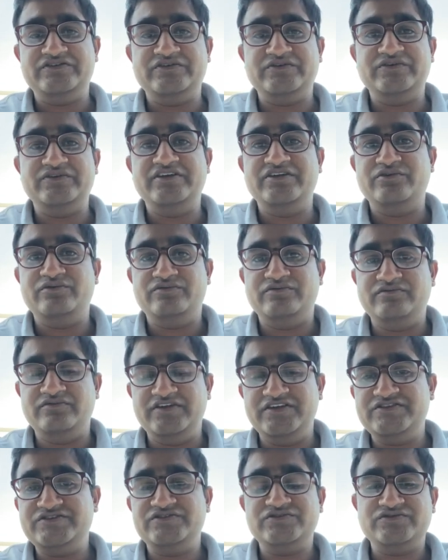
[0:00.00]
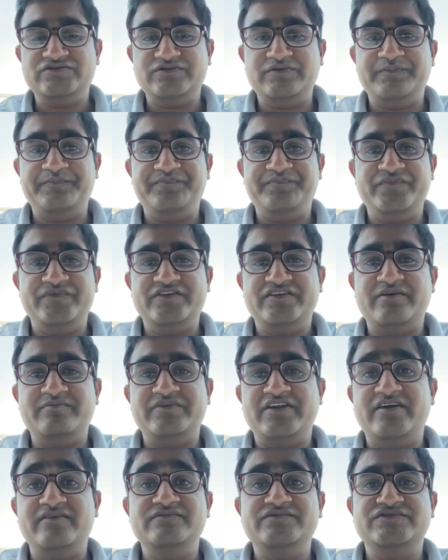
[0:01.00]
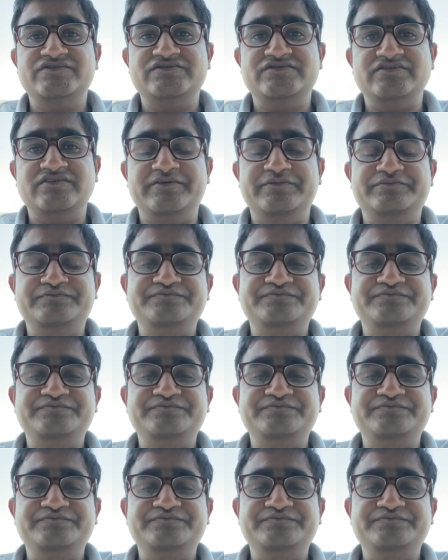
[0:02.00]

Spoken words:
So this sometimes